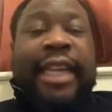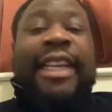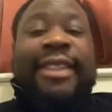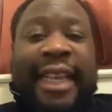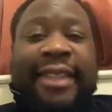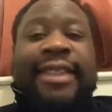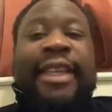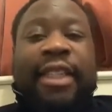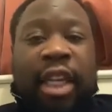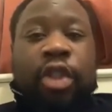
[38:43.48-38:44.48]
And the
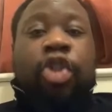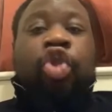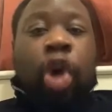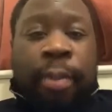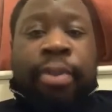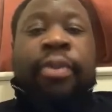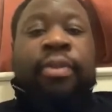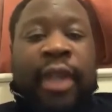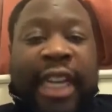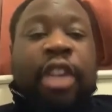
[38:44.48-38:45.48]
intensity doesn't drop.
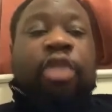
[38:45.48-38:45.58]
And he